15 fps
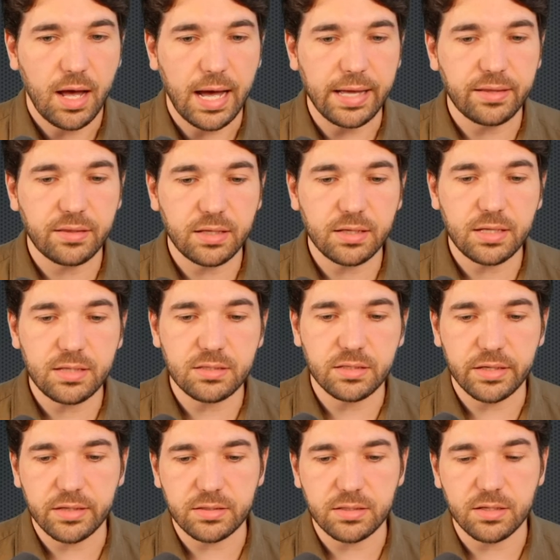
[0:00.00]
I think he's
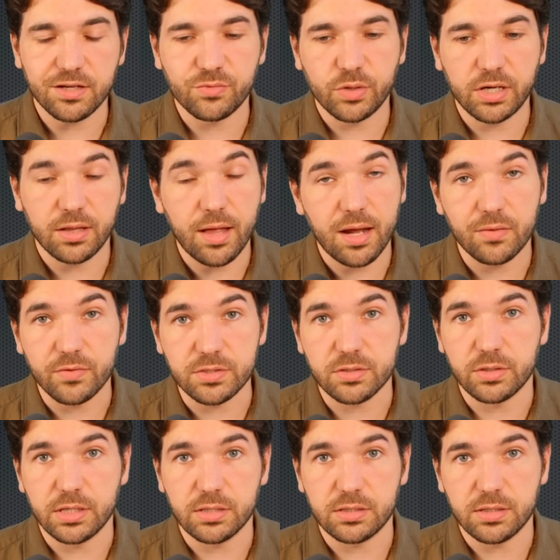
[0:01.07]
guilty of what a lot of us are
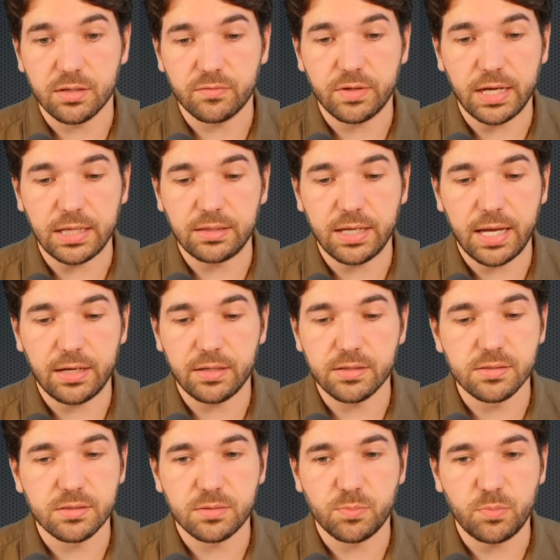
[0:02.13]
guilty of, and that
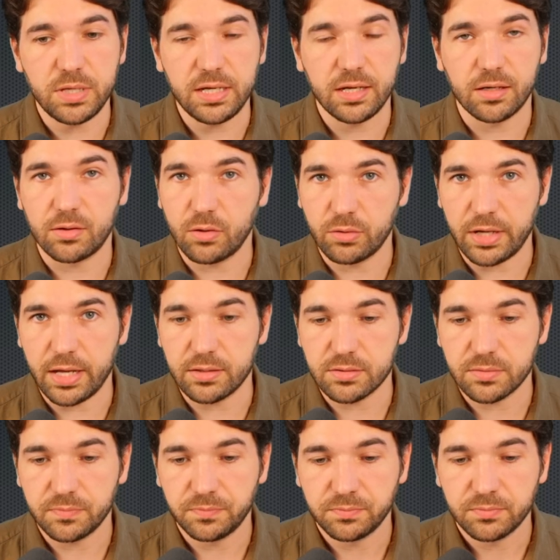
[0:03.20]
is being in our own
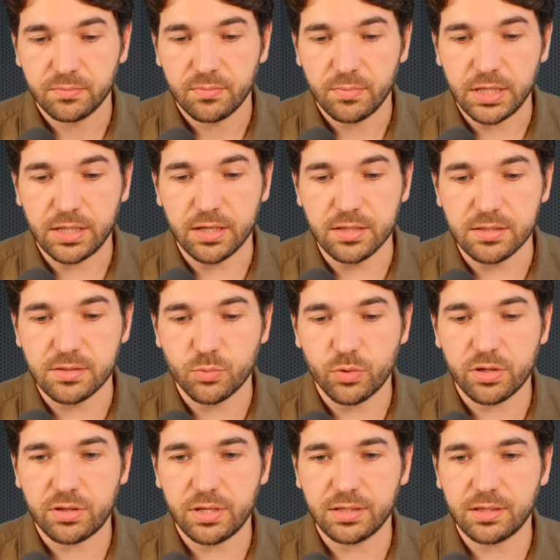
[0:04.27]
heads. Because
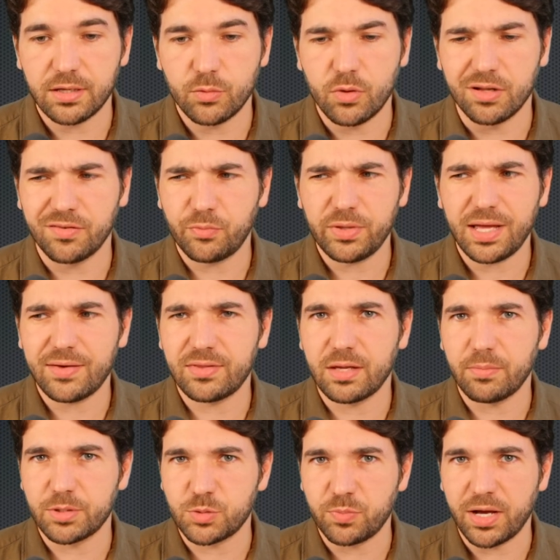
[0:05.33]
we're thinking, well, if we have
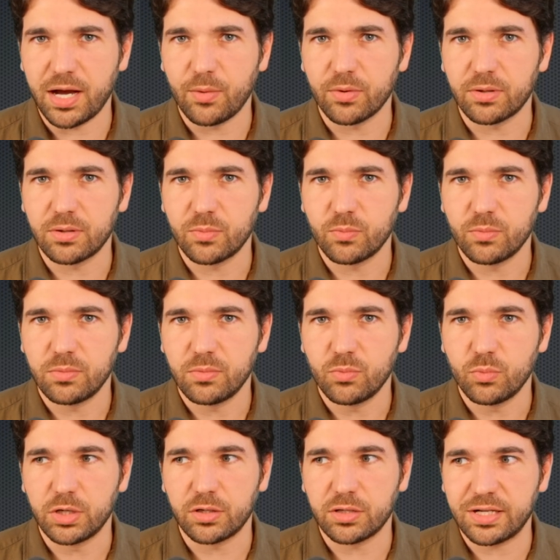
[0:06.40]
that much power,
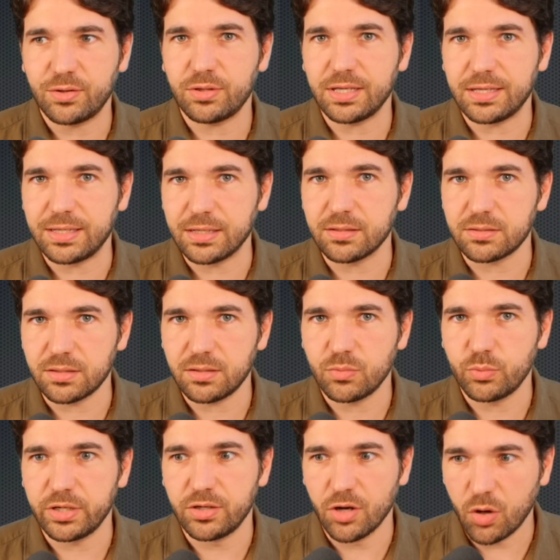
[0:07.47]
we're clearly guilty.
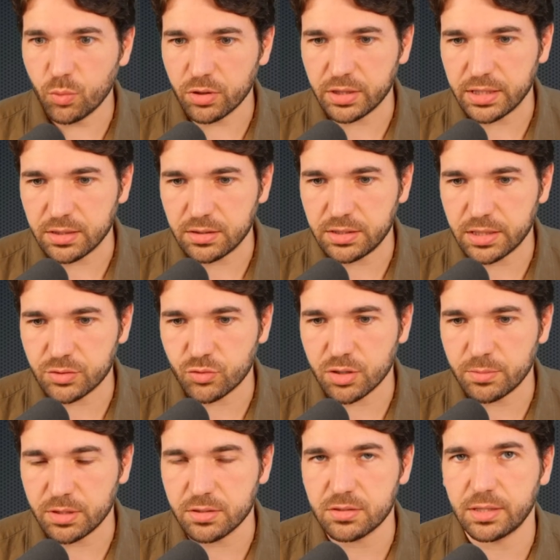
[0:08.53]
We know we're guilty as
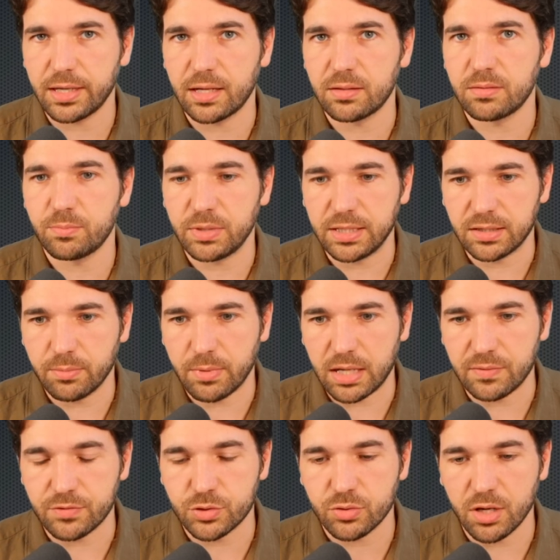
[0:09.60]
criminals. Again, being in the mind
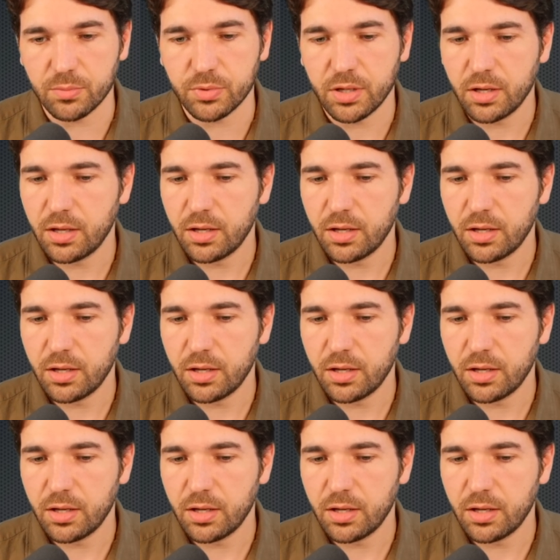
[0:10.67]
of Trump.